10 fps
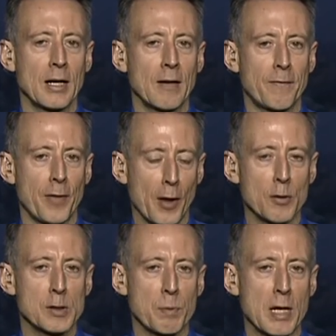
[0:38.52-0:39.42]
For
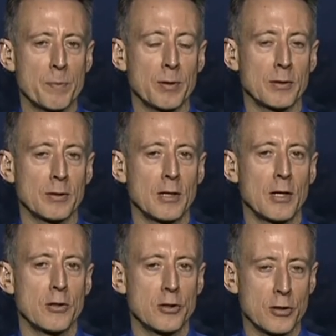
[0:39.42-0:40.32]
those people,
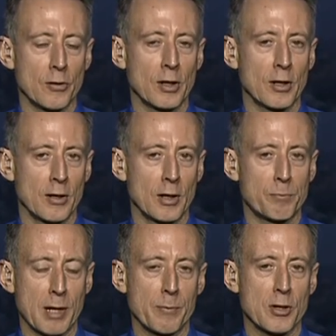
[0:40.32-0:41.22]
during her
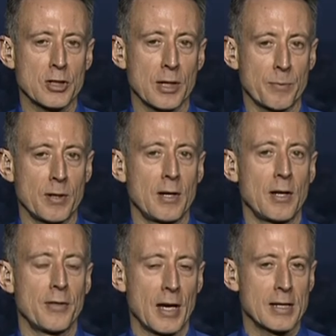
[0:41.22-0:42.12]
premiership,
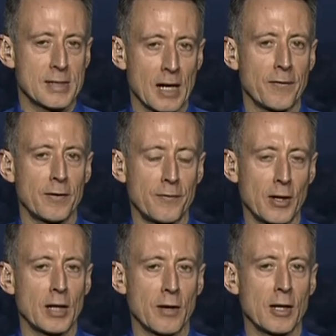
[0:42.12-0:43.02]
they suffered
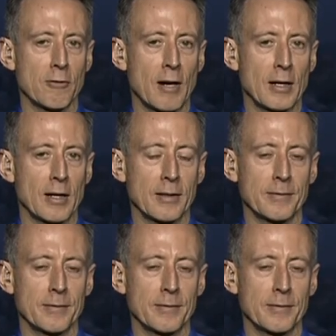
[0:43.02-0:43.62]
very, very greatly.